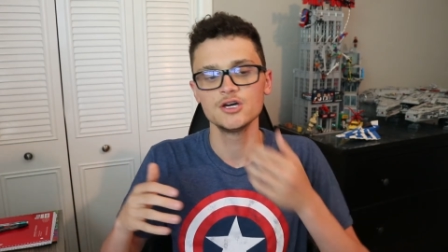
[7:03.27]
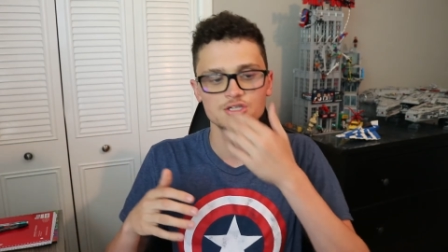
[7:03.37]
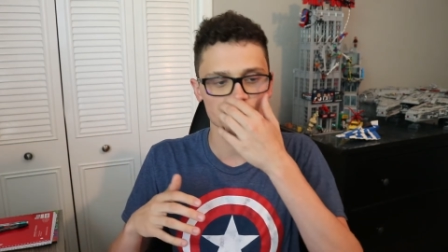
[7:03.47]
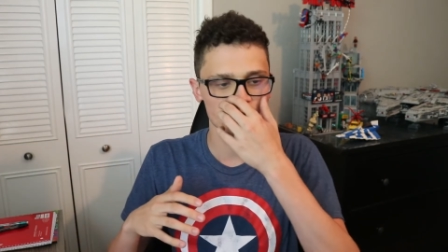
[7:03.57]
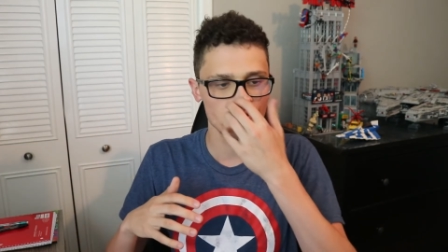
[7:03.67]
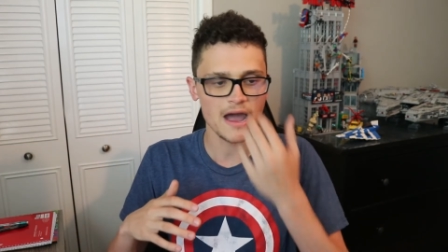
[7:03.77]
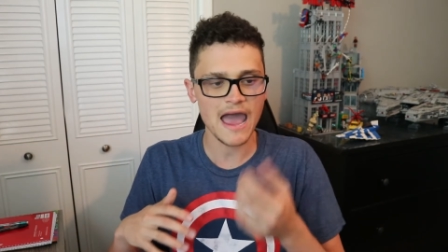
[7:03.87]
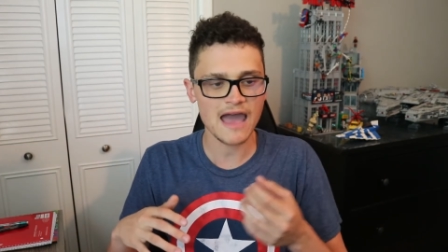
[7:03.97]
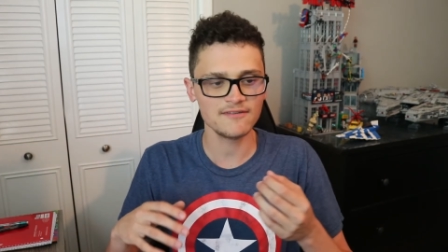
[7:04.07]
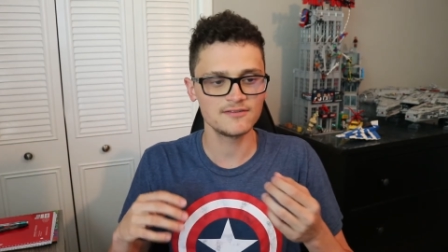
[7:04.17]
So you
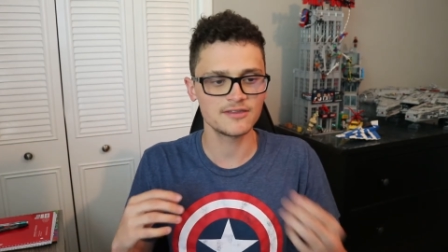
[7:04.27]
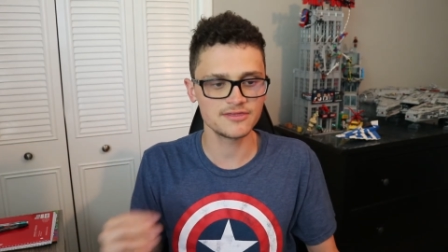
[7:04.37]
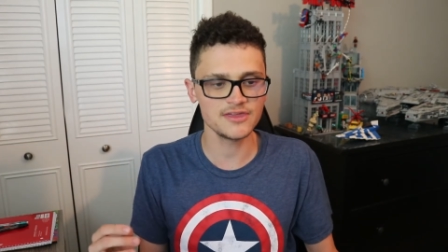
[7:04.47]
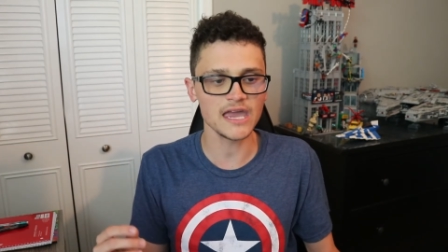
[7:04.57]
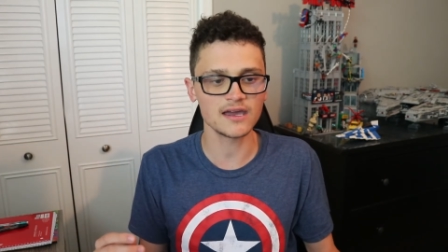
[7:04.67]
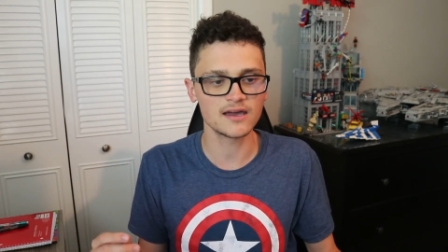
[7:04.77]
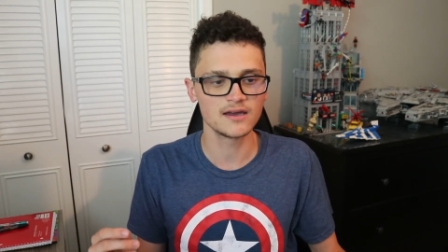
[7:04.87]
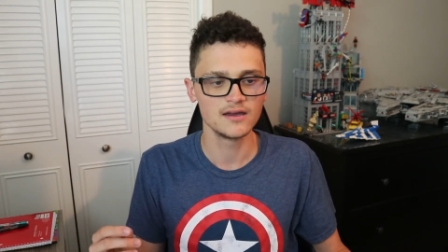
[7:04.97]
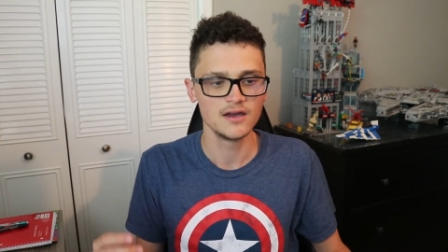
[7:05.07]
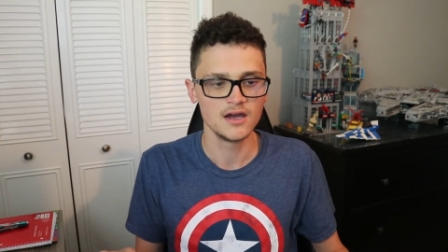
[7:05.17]
have to think
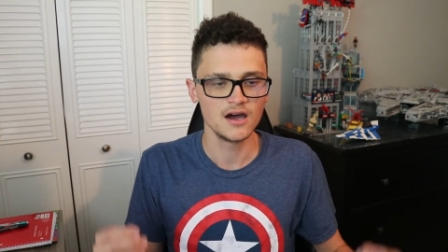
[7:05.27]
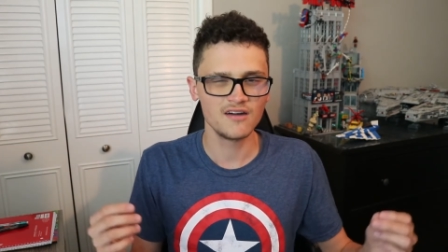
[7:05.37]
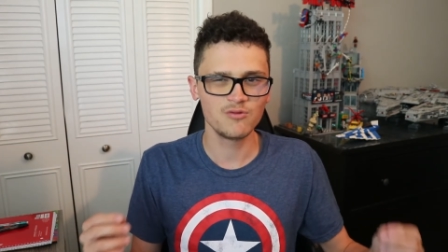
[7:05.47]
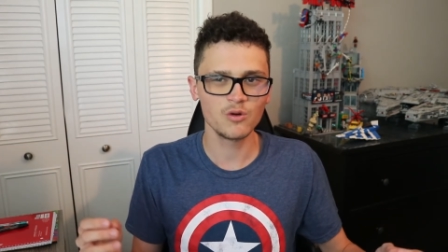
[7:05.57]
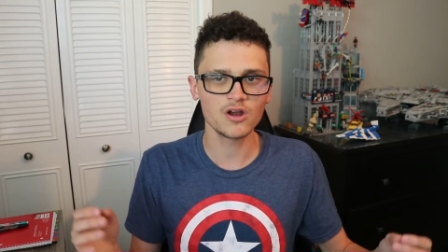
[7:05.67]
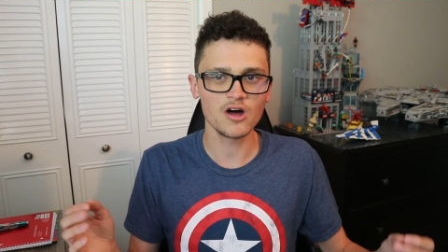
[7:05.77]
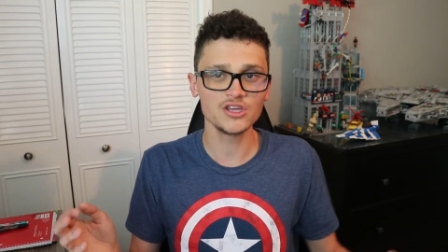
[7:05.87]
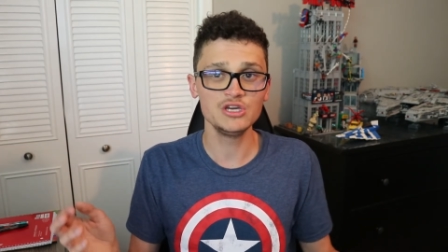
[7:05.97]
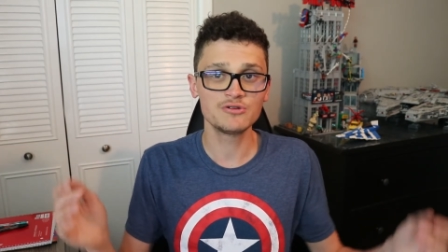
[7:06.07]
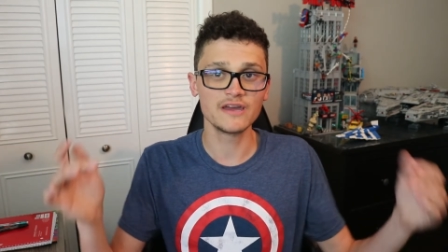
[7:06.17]
of what all
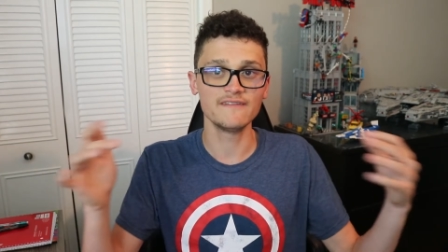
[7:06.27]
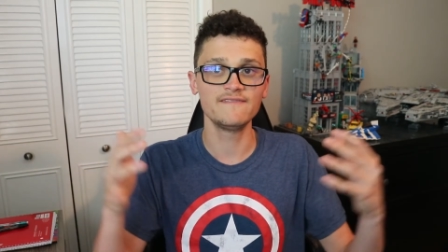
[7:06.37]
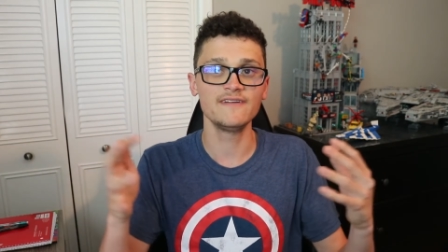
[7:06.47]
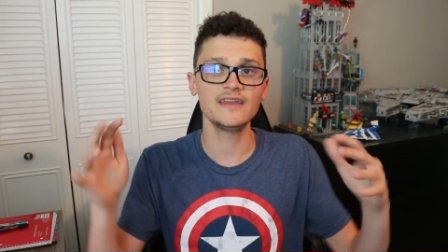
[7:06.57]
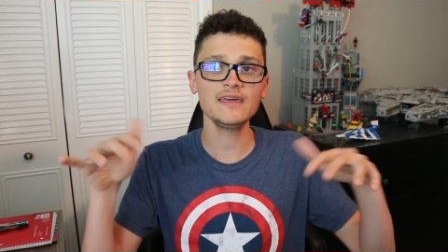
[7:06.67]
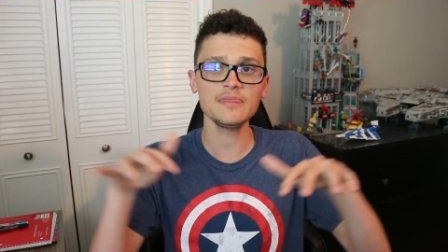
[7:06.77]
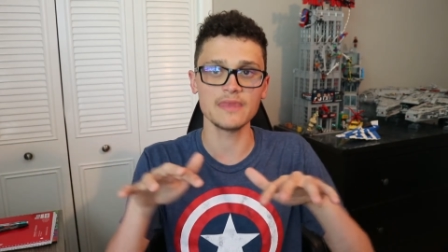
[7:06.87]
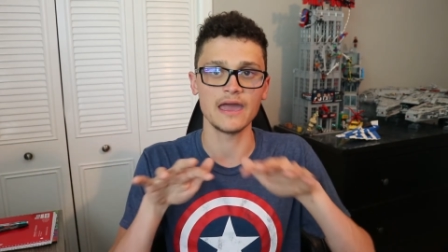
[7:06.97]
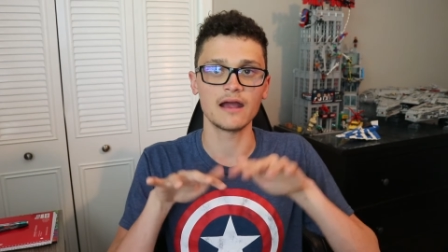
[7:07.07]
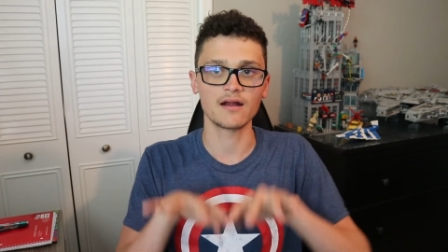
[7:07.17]
you can fit in
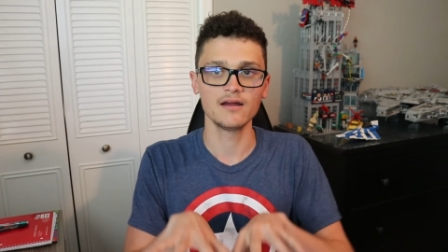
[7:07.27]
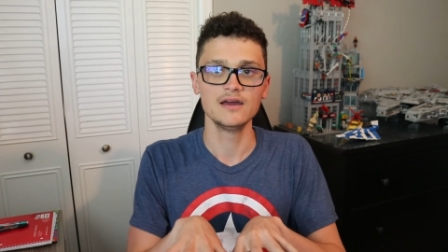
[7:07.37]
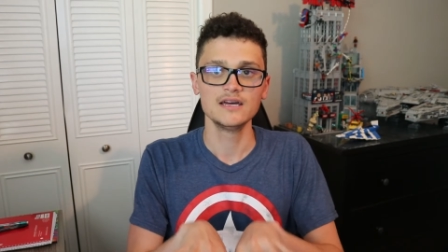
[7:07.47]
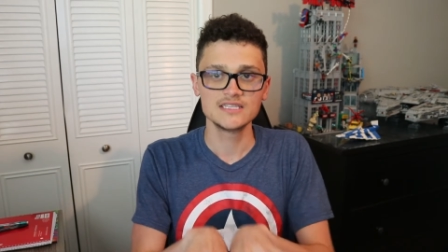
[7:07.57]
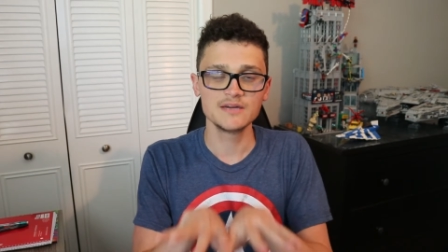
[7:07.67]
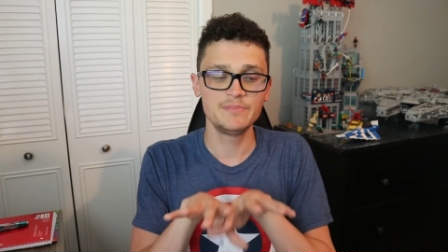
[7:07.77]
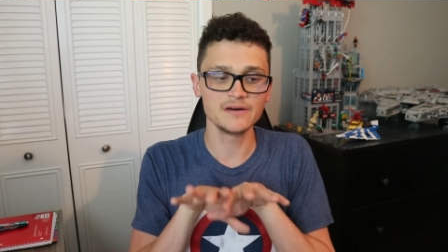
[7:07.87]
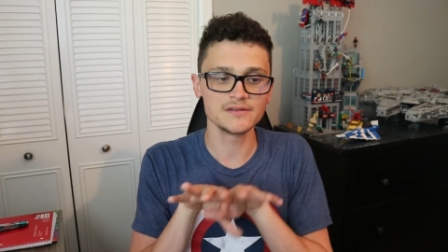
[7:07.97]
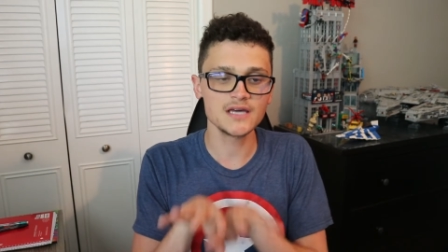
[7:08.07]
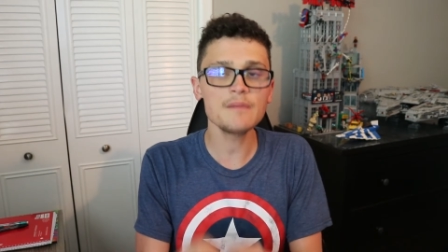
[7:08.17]
there to
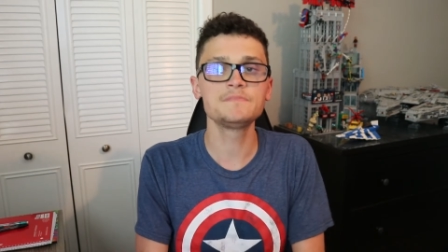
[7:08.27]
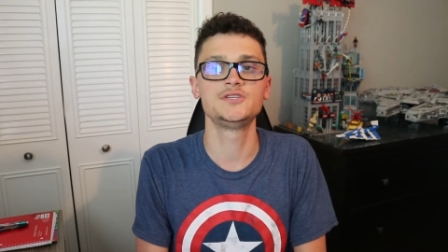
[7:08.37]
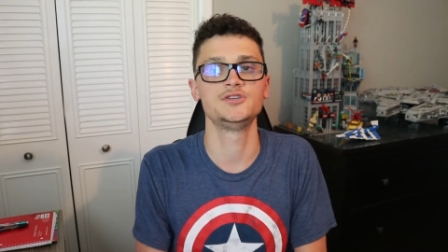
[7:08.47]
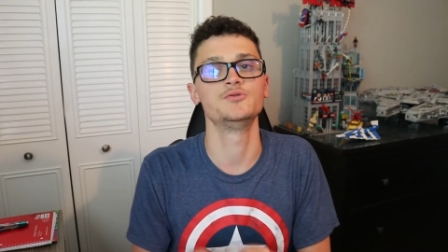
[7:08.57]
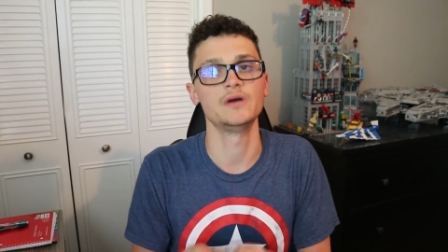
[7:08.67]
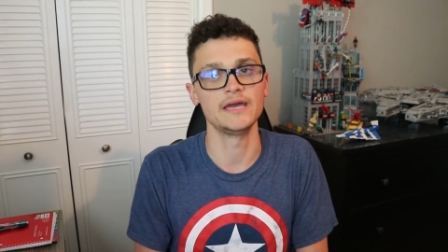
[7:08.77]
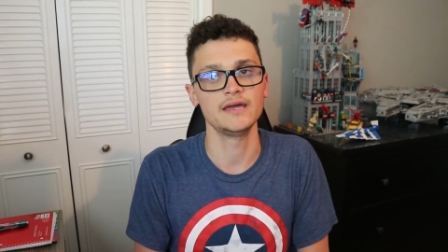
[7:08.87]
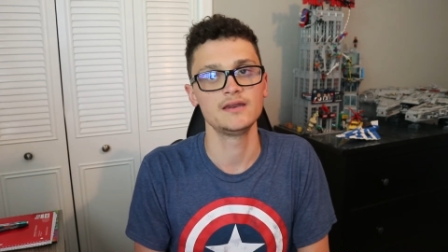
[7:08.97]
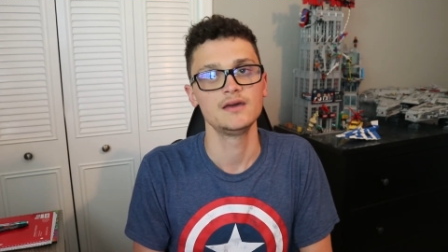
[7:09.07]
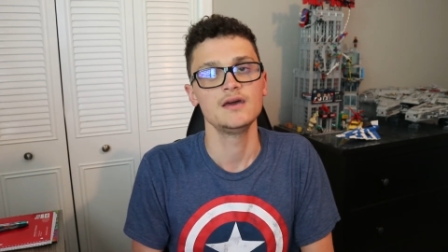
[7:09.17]
build up to
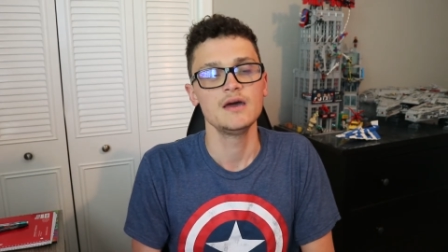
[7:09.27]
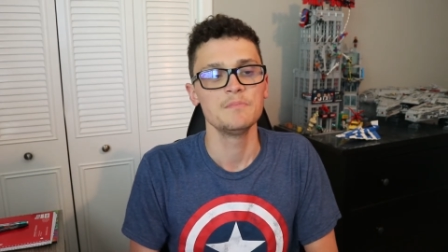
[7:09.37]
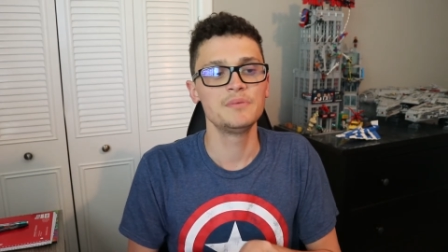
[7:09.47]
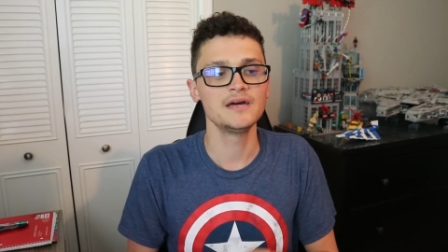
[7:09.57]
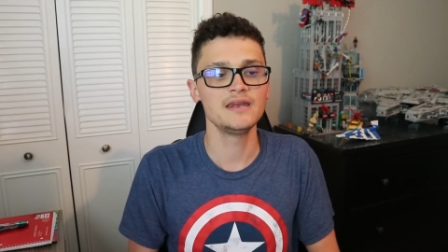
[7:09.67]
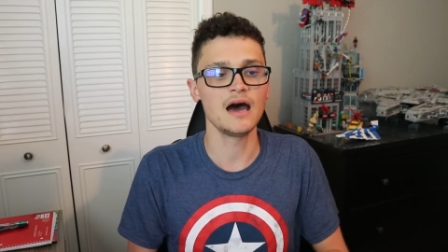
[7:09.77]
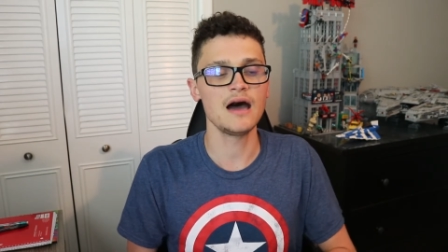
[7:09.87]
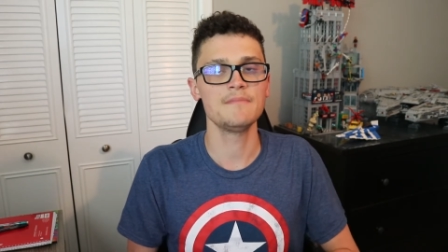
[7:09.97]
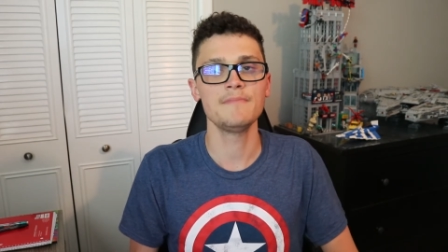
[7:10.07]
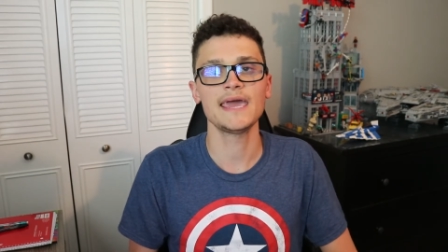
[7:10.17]
it, but
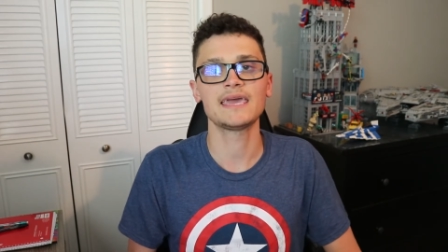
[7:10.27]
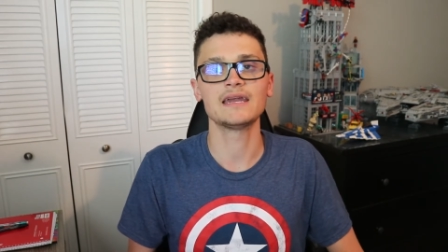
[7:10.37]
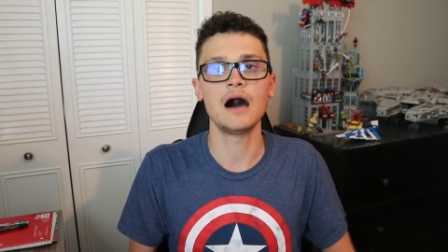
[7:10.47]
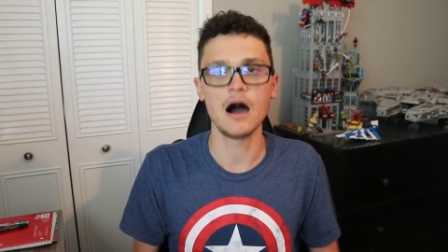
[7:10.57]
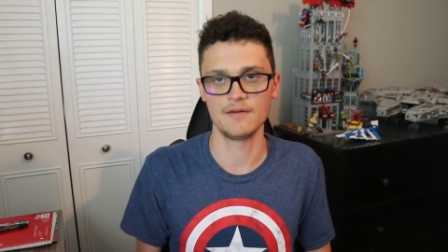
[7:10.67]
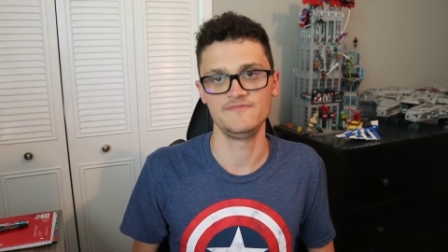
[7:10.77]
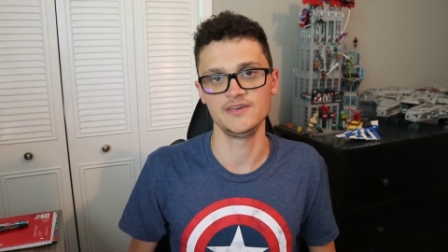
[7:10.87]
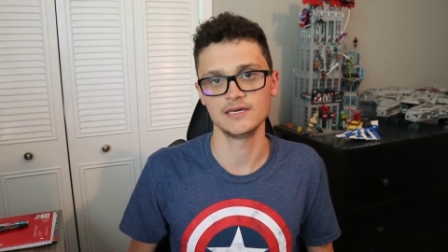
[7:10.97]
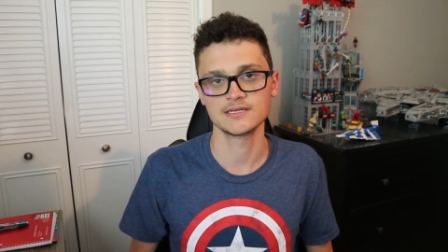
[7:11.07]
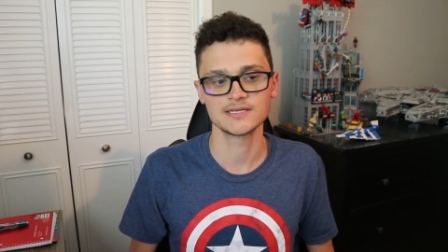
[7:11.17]
not make it
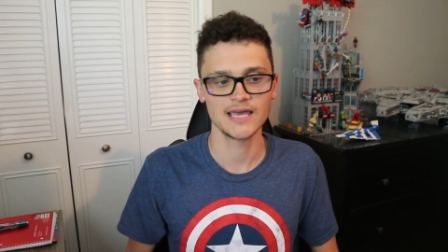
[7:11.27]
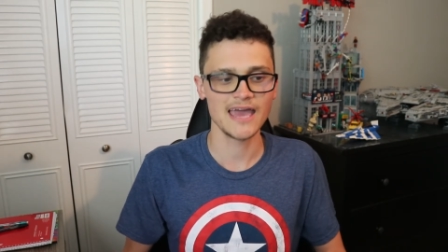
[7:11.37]
obvious.